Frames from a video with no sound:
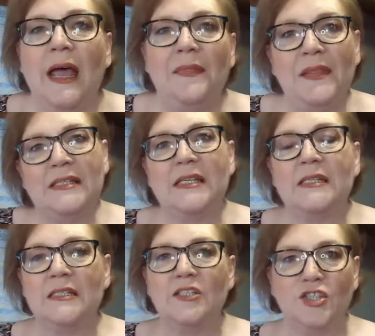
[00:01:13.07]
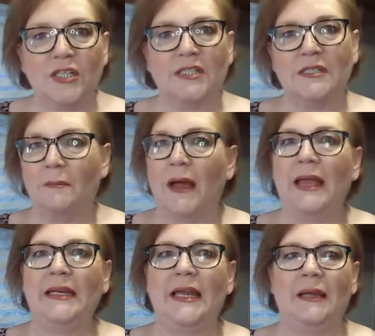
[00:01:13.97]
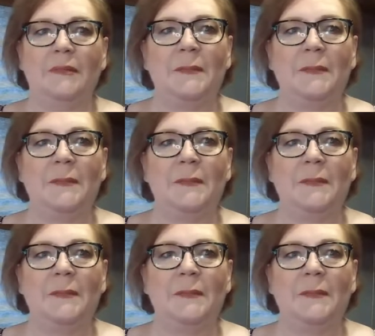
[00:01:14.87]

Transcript: And this isn't just a mind game.